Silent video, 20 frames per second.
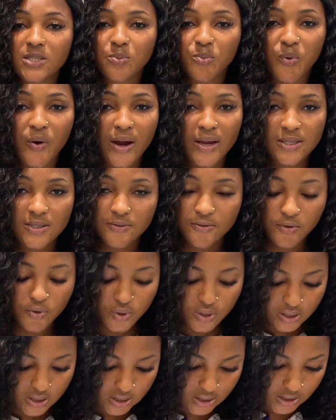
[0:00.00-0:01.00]
price for
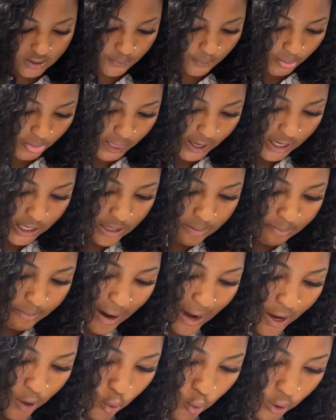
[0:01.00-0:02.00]
it. In
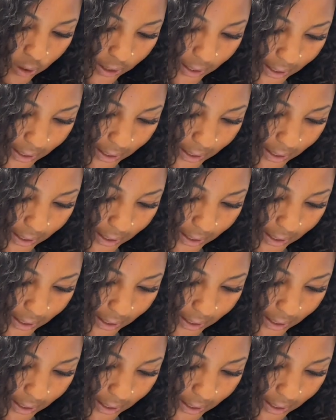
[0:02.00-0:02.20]
my own